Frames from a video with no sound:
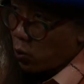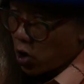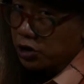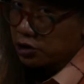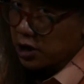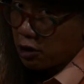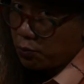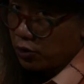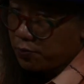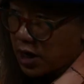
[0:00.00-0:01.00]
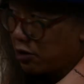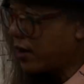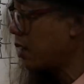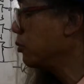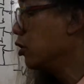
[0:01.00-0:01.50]
wattage output power
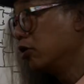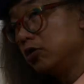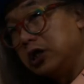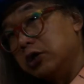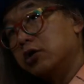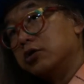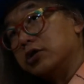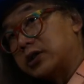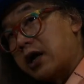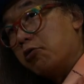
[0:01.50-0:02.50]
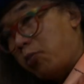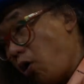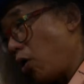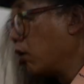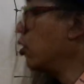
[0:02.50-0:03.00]
amp in order to sell
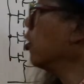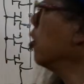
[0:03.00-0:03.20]
more.